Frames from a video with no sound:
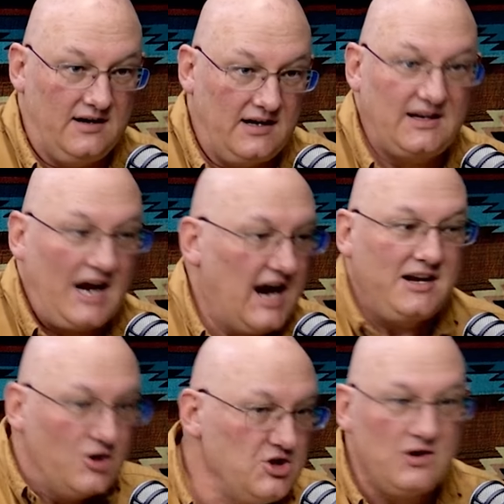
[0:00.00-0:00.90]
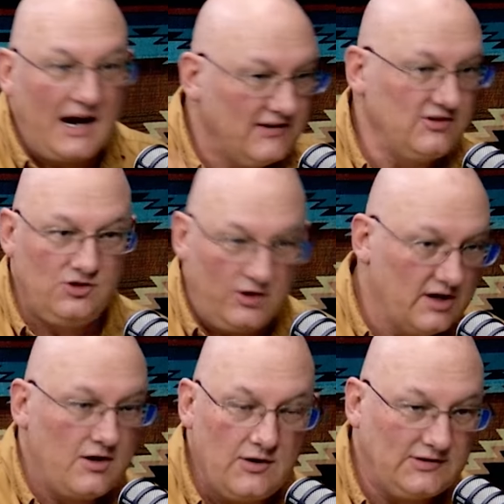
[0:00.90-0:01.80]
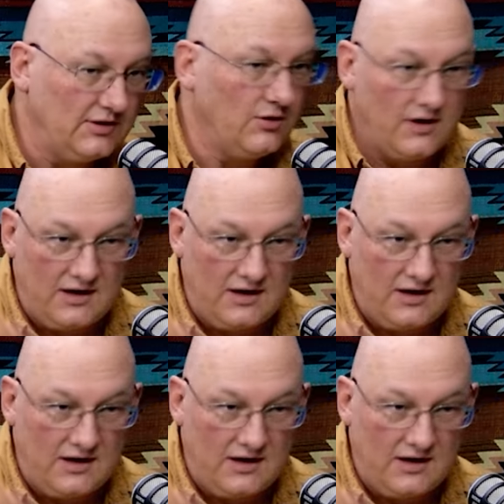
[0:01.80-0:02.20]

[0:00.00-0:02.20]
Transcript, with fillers: Right. I was like, I know you guys enjoy your ghost lore,